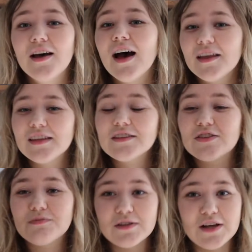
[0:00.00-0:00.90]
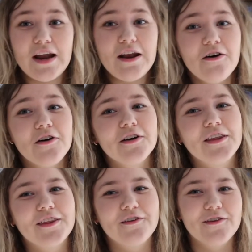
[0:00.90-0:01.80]
And that's just my general
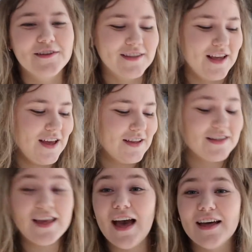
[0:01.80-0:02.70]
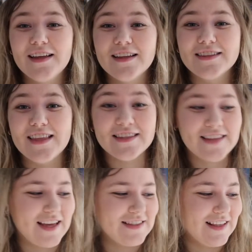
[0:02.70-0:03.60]
thoughts. So yeah, let's
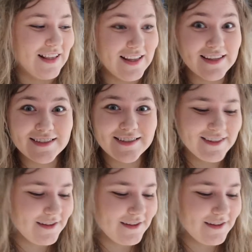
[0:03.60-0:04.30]
get into the list.